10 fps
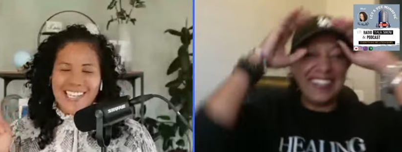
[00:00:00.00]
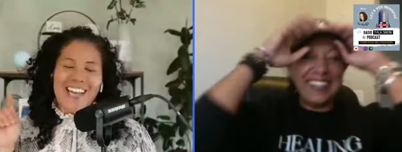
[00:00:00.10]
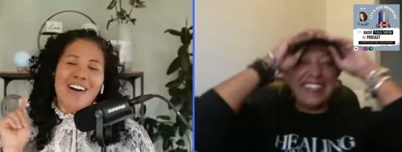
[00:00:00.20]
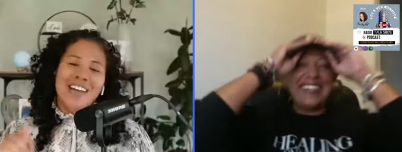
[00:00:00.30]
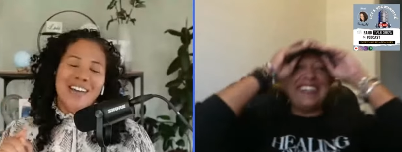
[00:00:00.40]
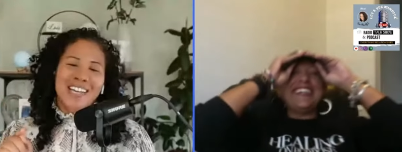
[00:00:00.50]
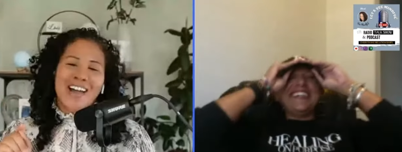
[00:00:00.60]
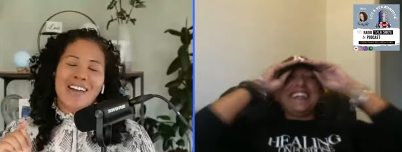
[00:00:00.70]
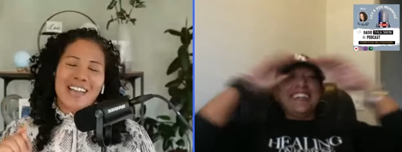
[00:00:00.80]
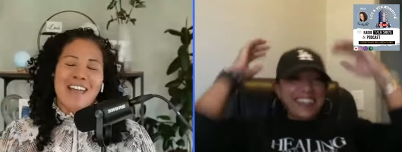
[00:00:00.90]
Speaker 1: y'all had,
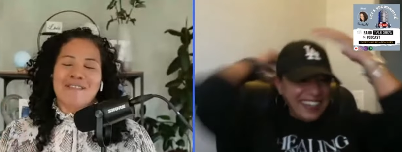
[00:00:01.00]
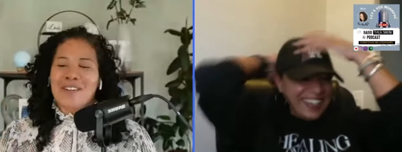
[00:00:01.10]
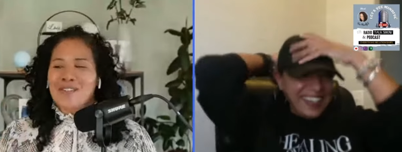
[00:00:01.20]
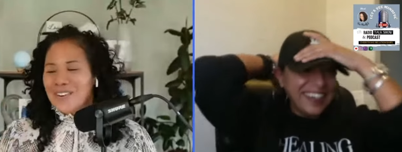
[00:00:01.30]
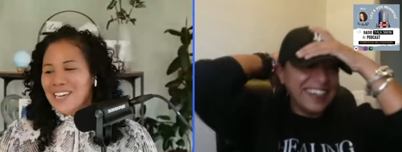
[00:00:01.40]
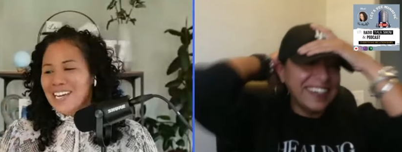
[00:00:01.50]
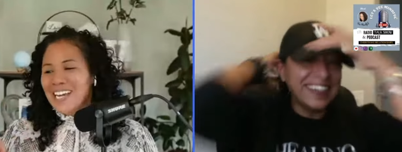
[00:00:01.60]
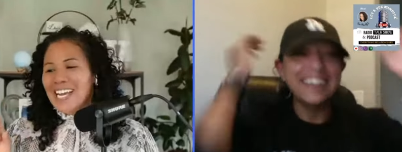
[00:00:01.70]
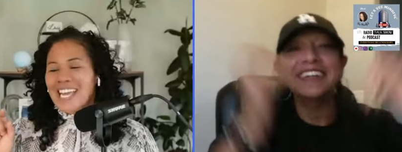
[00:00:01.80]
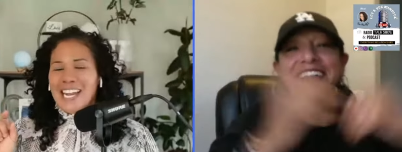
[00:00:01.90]
y'all came over
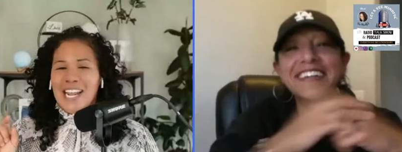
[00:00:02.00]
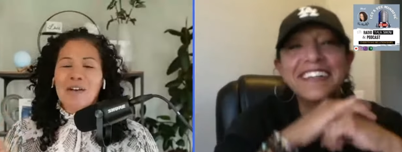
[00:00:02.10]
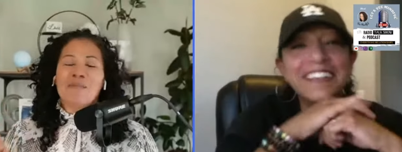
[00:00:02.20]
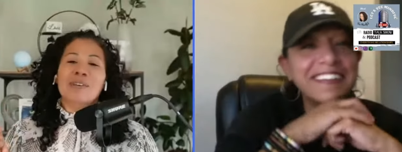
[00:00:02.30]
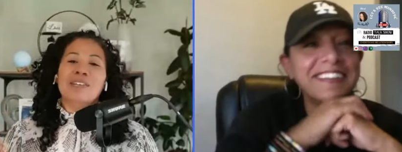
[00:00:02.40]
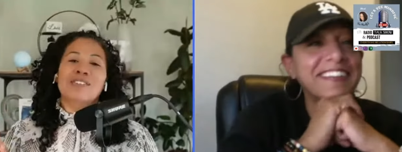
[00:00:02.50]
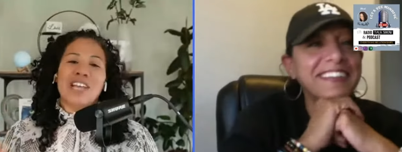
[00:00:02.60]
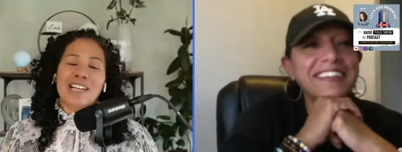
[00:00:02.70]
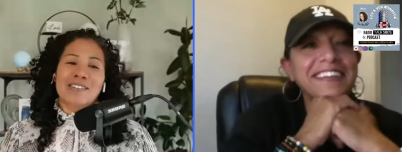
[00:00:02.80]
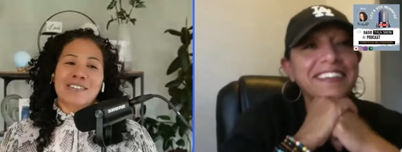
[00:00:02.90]
and helped me
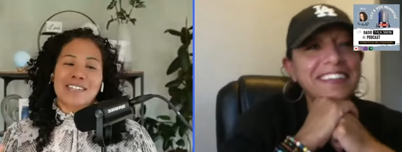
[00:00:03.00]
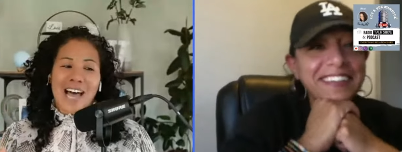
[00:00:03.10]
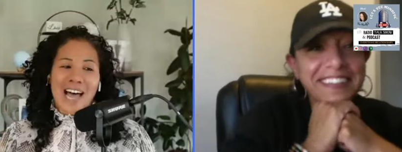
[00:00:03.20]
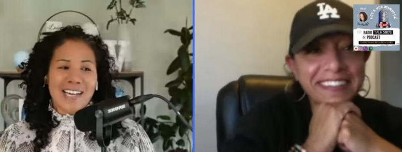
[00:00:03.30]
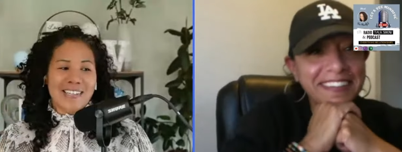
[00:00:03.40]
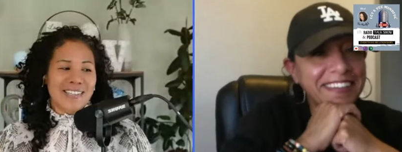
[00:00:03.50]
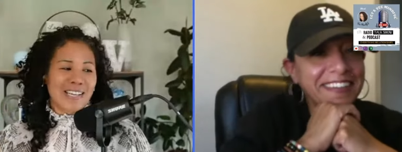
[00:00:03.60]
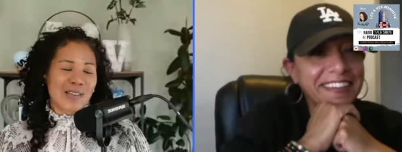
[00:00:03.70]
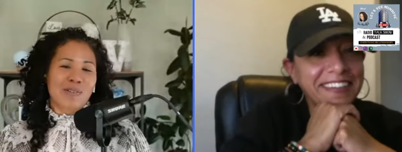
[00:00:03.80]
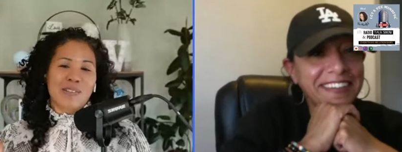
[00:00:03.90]
change the locks,
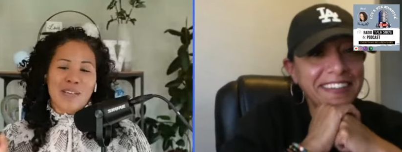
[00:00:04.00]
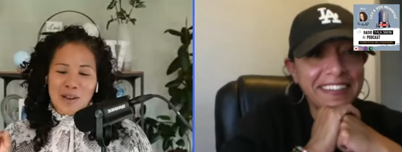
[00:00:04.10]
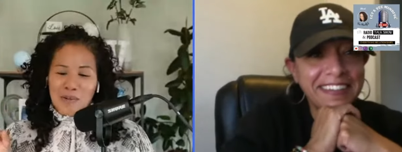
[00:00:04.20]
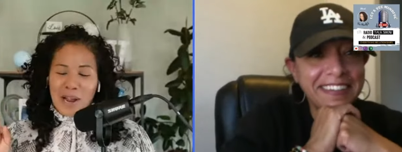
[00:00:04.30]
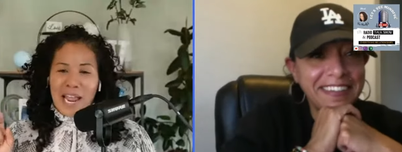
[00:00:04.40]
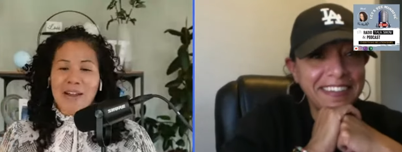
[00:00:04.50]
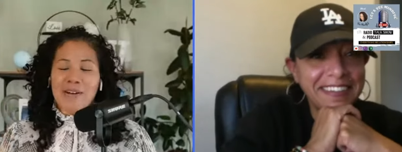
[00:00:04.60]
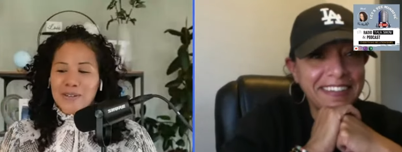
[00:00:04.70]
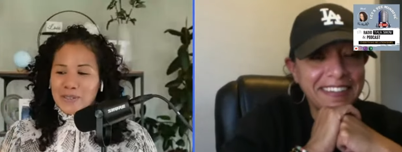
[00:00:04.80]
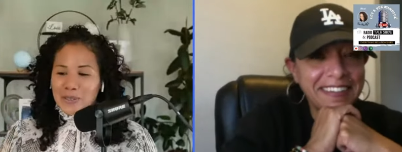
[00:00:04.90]
and you said there were
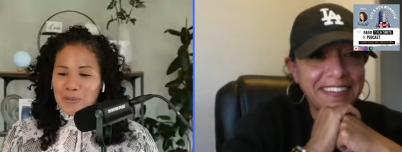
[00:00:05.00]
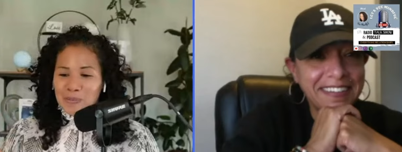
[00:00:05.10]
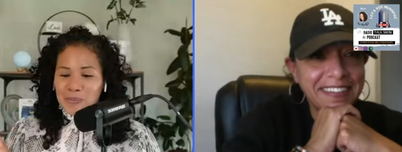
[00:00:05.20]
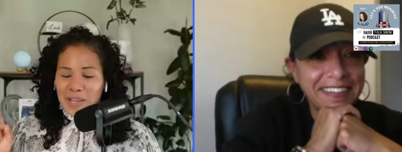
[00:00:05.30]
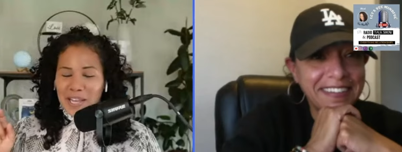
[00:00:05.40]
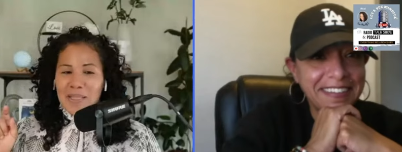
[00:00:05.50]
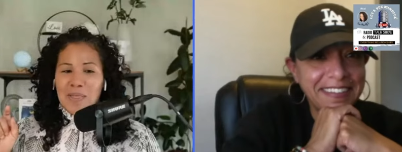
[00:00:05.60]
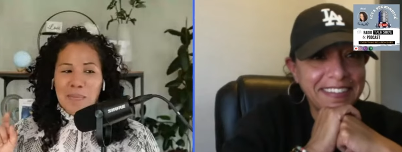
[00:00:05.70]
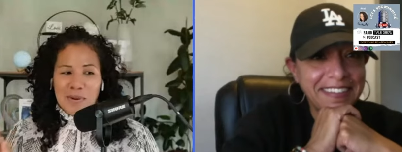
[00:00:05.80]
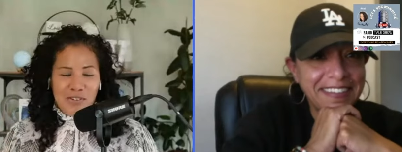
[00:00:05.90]
hangers
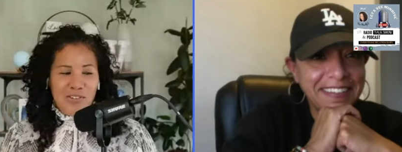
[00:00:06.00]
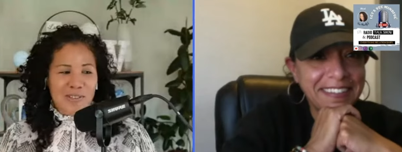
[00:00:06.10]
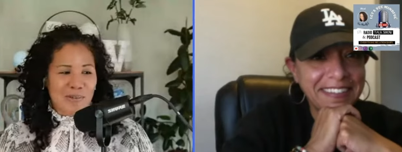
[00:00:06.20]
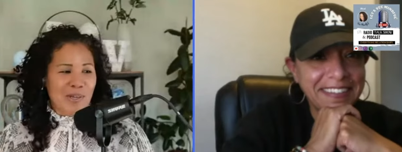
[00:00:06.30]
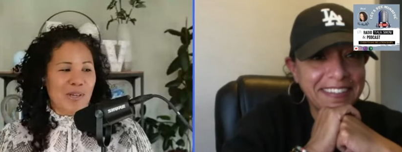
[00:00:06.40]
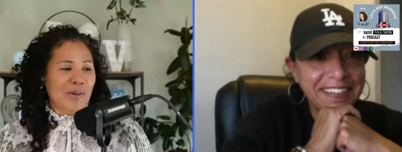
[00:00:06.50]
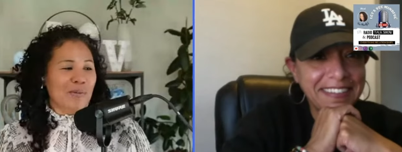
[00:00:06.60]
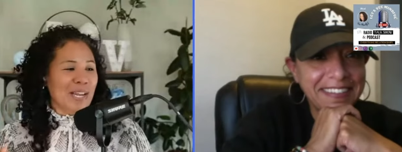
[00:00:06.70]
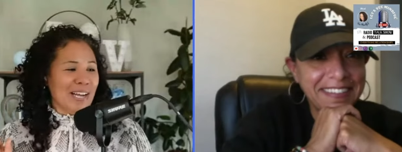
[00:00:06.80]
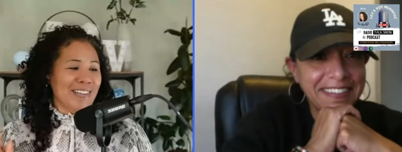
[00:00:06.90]
in the bushes
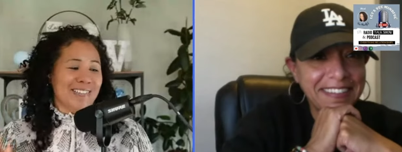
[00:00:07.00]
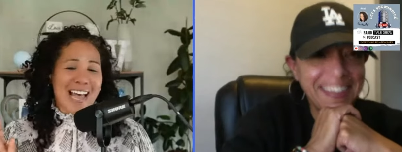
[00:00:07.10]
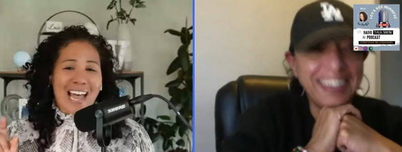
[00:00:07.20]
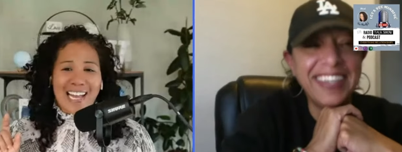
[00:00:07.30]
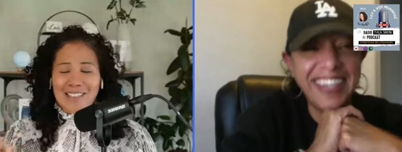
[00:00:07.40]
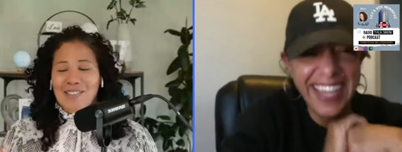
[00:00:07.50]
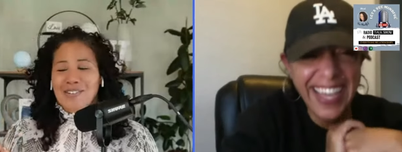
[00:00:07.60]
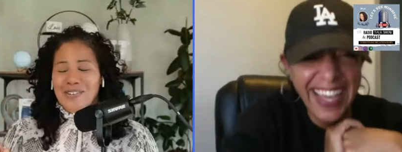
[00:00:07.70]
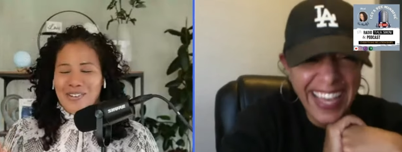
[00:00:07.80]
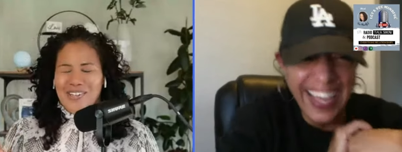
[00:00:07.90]
because I had
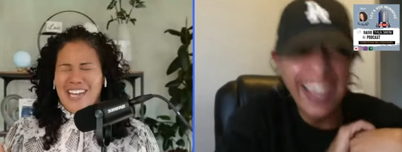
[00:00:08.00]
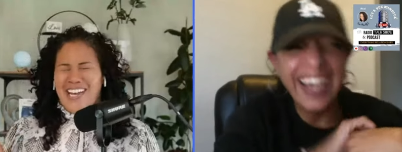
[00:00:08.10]
threw